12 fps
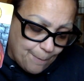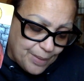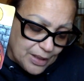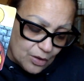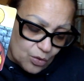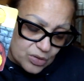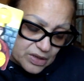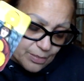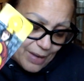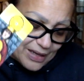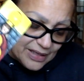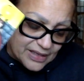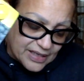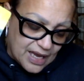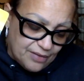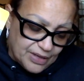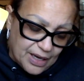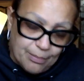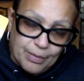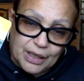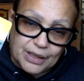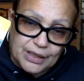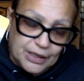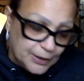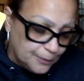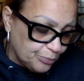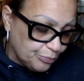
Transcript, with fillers: of pentacles. Somebody saving their money.